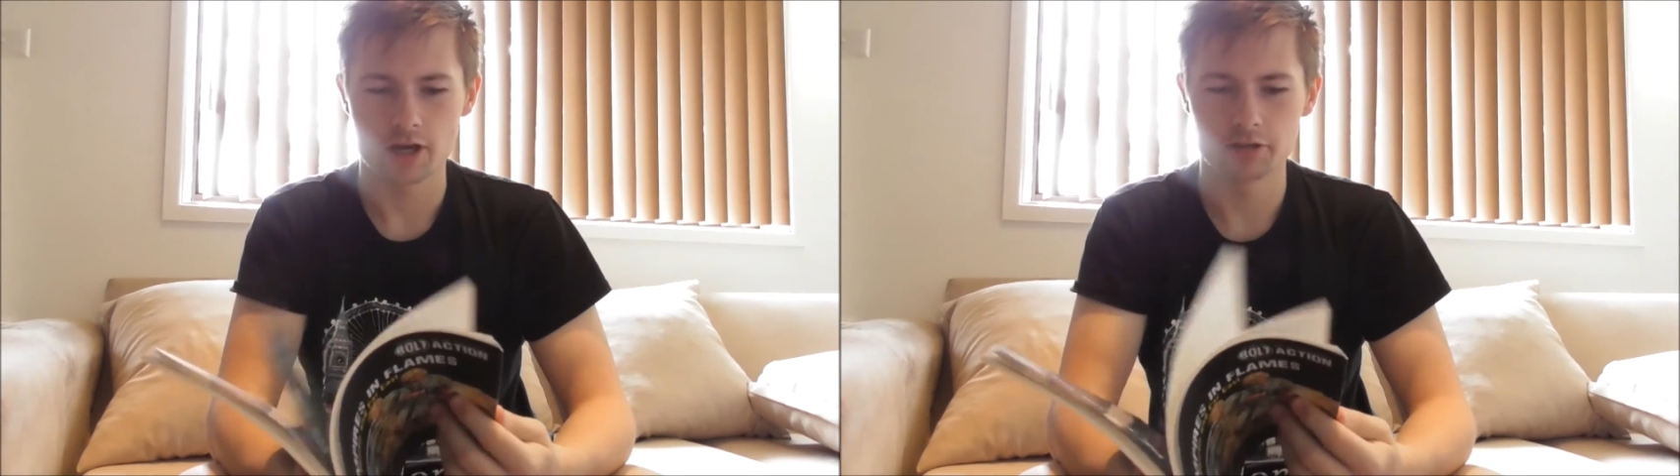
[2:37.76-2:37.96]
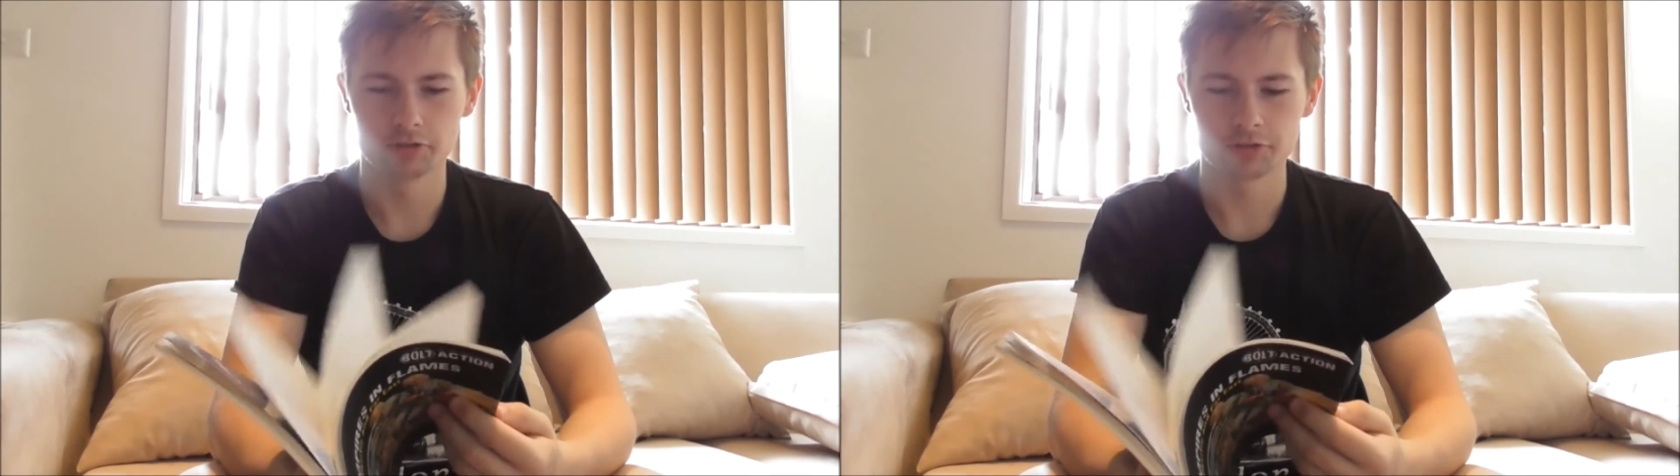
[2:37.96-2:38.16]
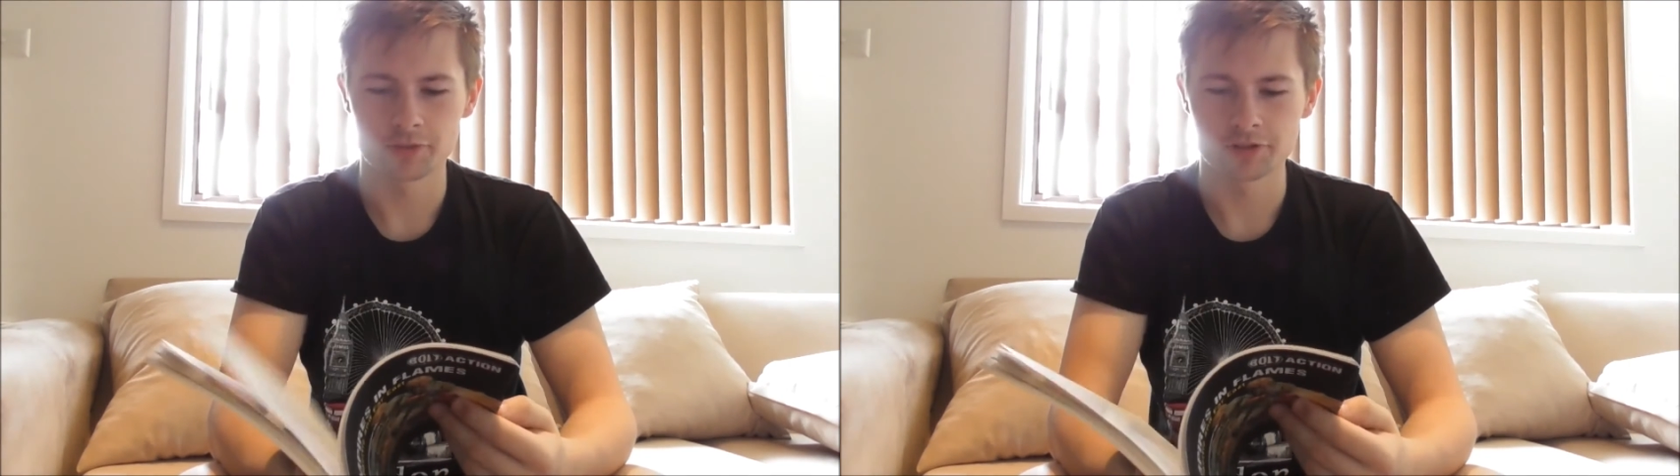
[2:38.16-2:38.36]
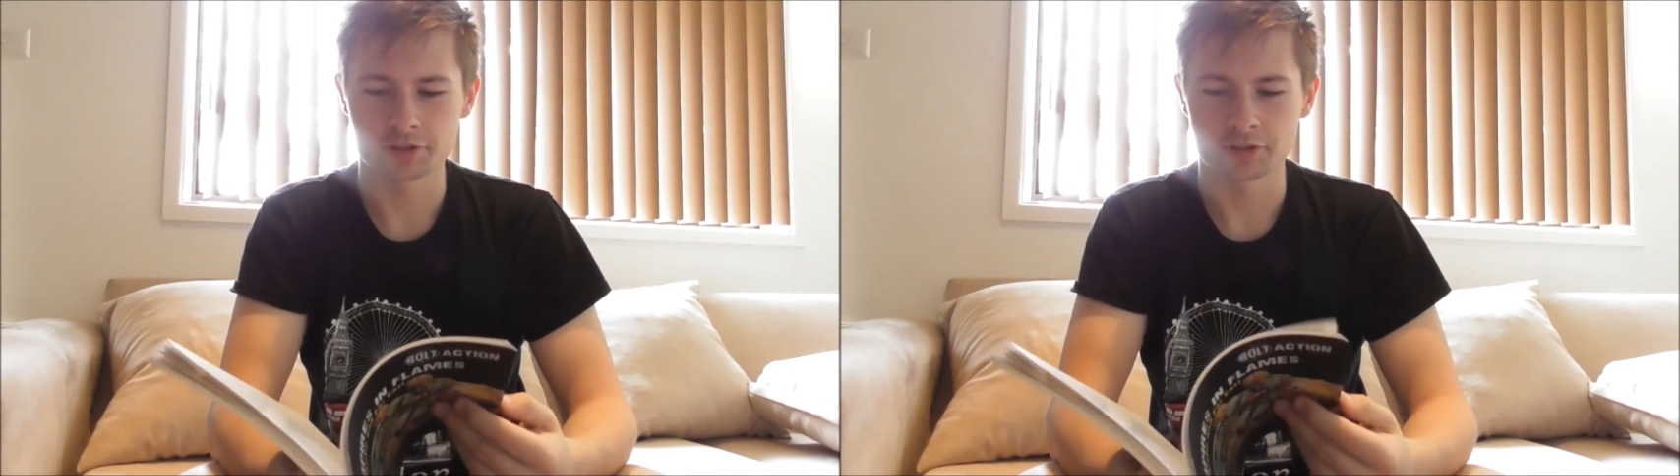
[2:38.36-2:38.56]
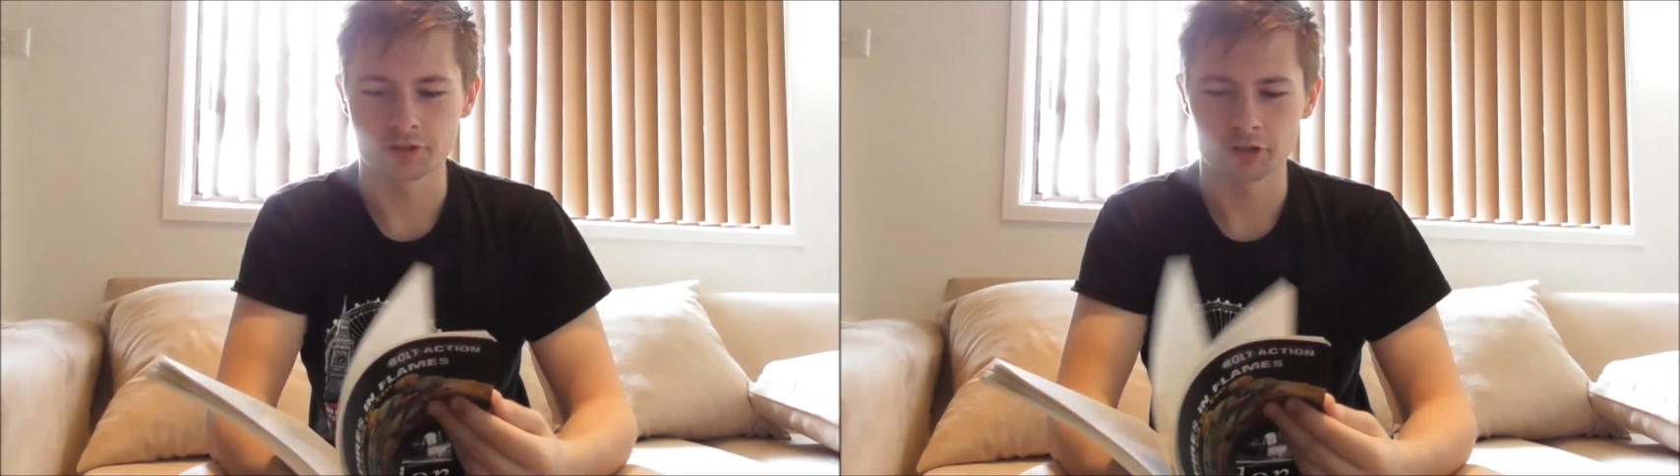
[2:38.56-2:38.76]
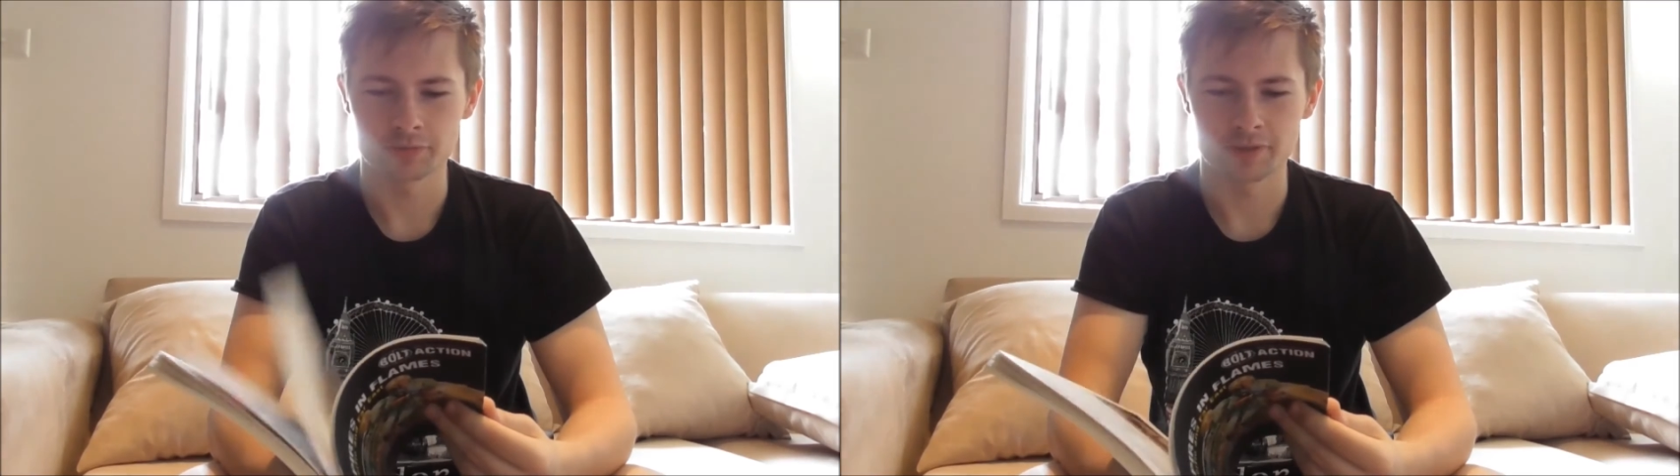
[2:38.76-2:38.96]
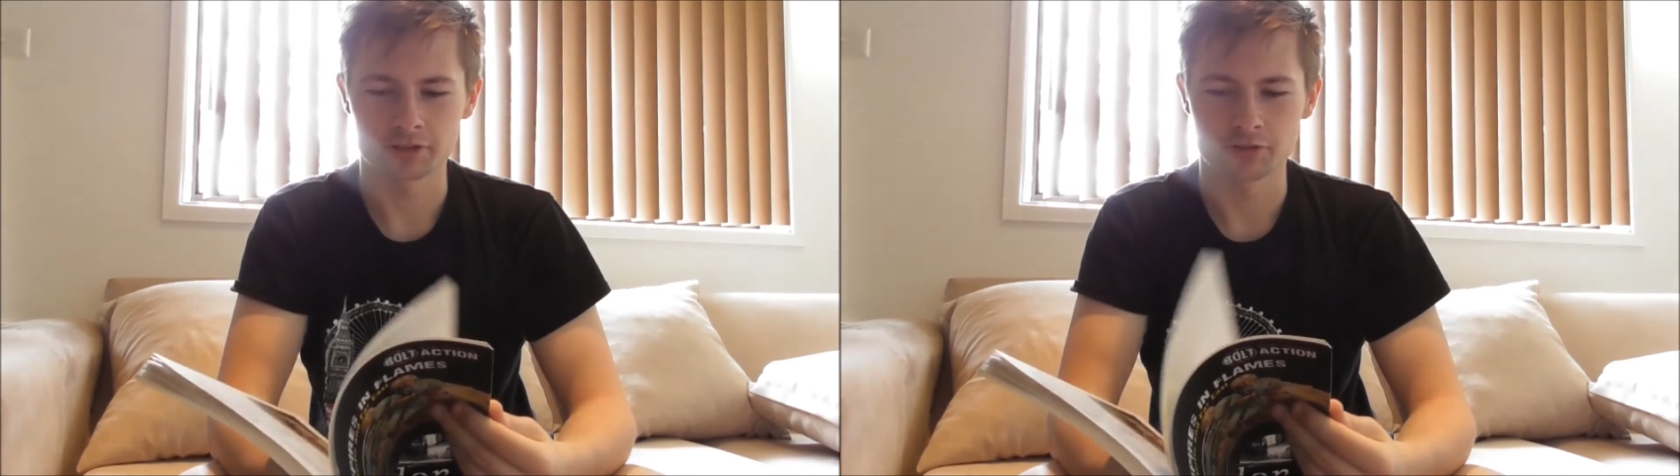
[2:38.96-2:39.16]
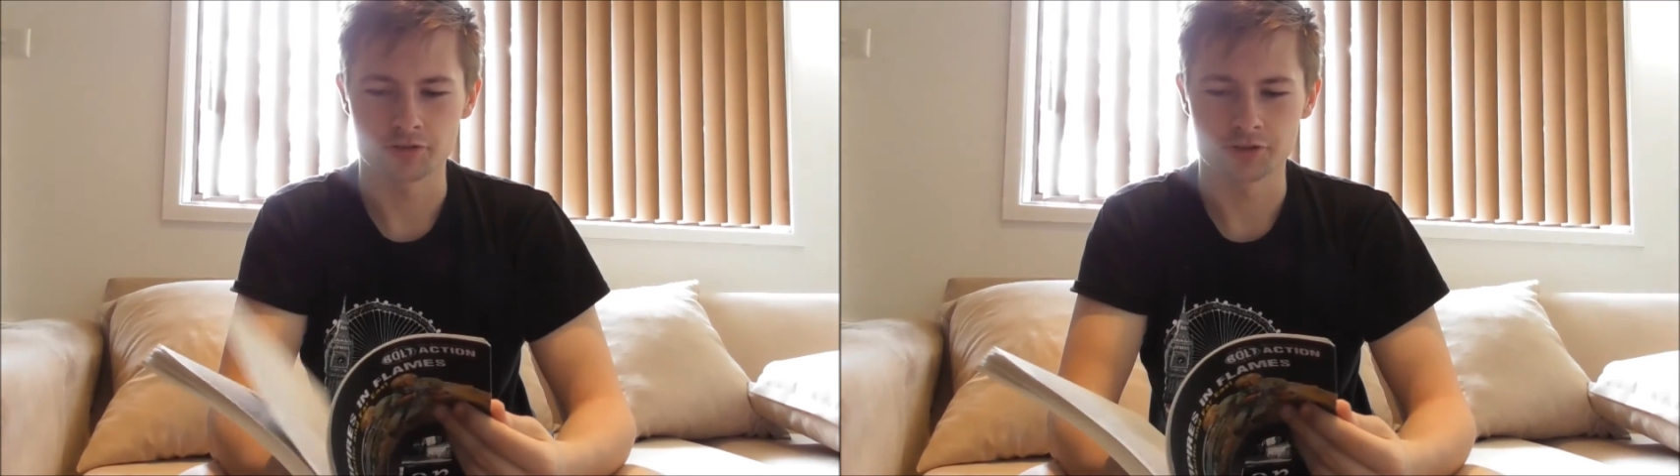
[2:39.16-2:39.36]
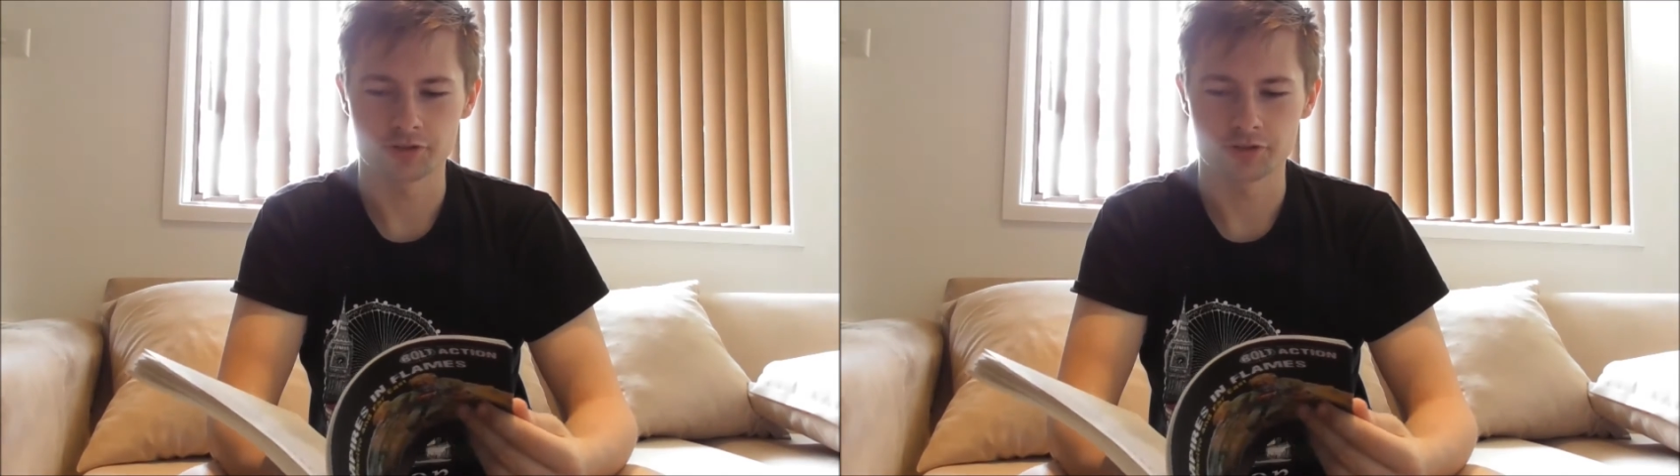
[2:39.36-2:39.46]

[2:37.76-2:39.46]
Not to mention, it goes back to the